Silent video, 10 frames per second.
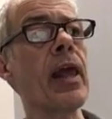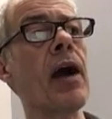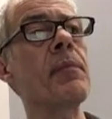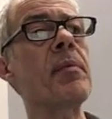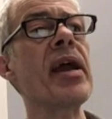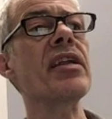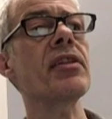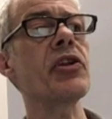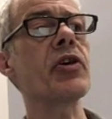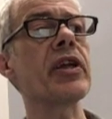um, they're made
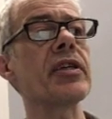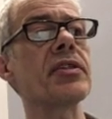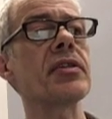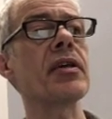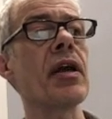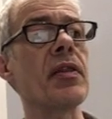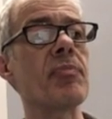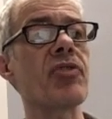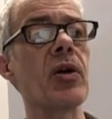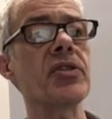in the nucleus,
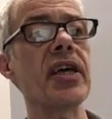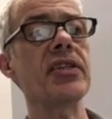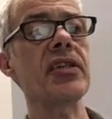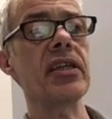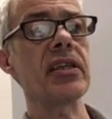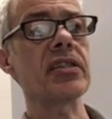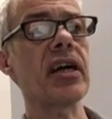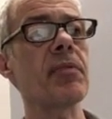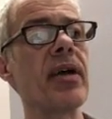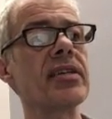they're processed in the
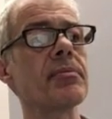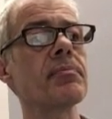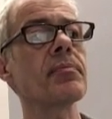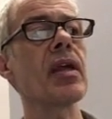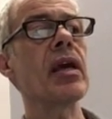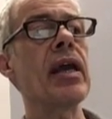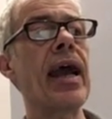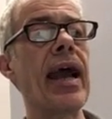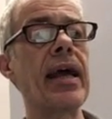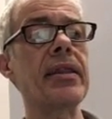cytoplasm,
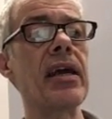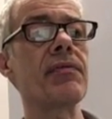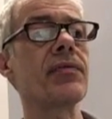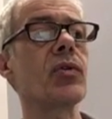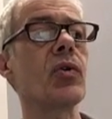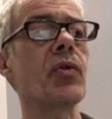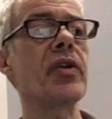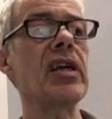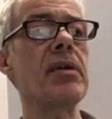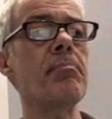and therefore
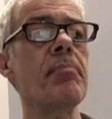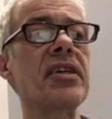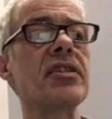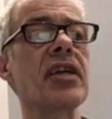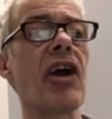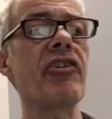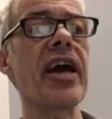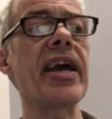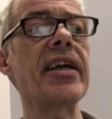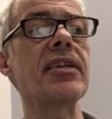the messenger
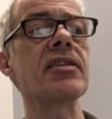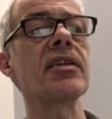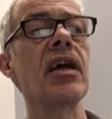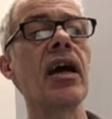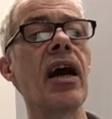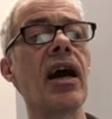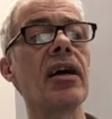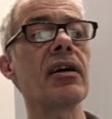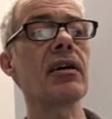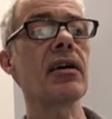RNAs
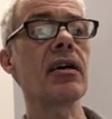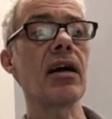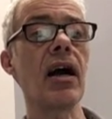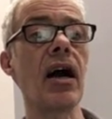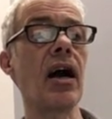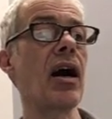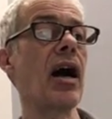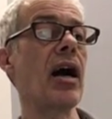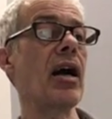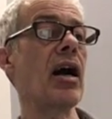are
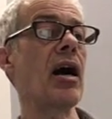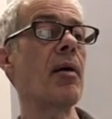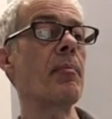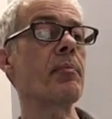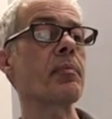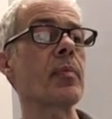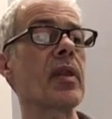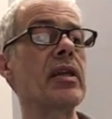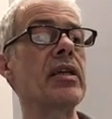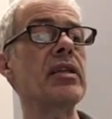um,
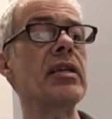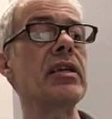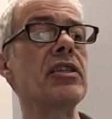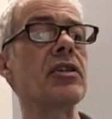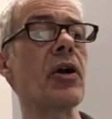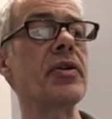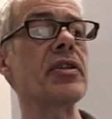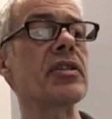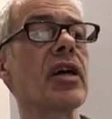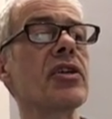need to go
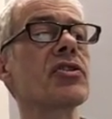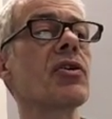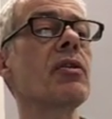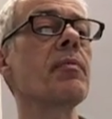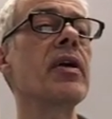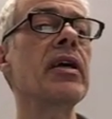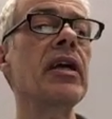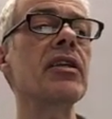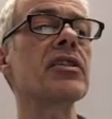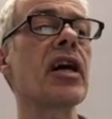into the cytosol.
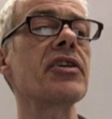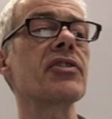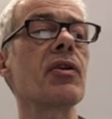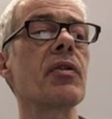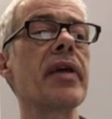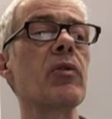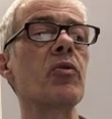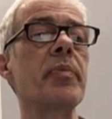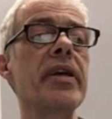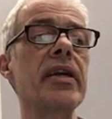In the cytosol, they
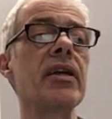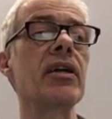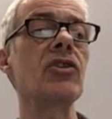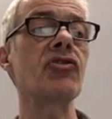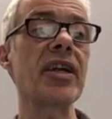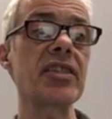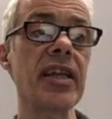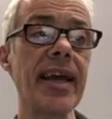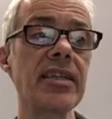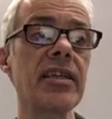will be
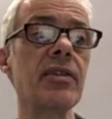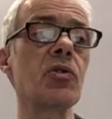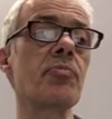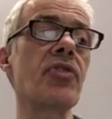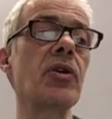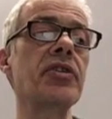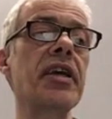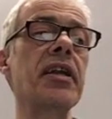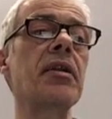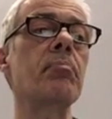translated into a
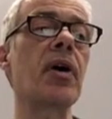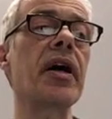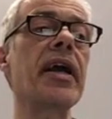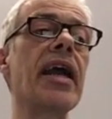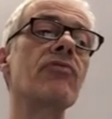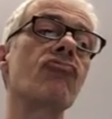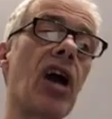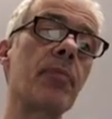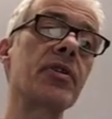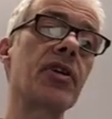protein by a
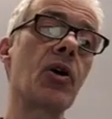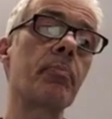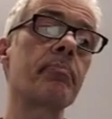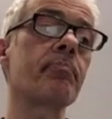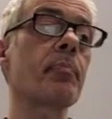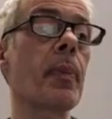ribosome.